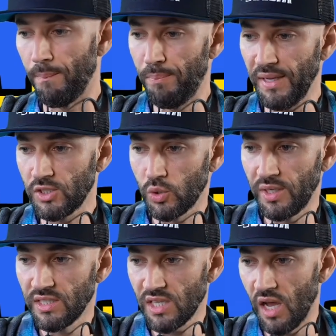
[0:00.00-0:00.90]
big
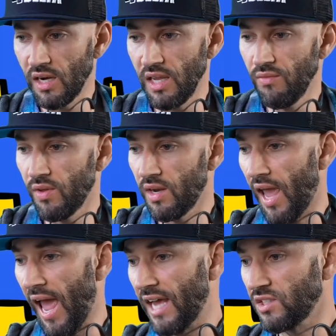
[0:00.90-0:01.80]
trees, uneven
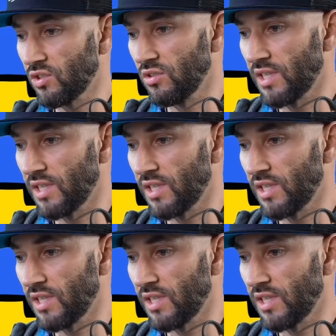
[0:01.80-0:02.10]
hazards.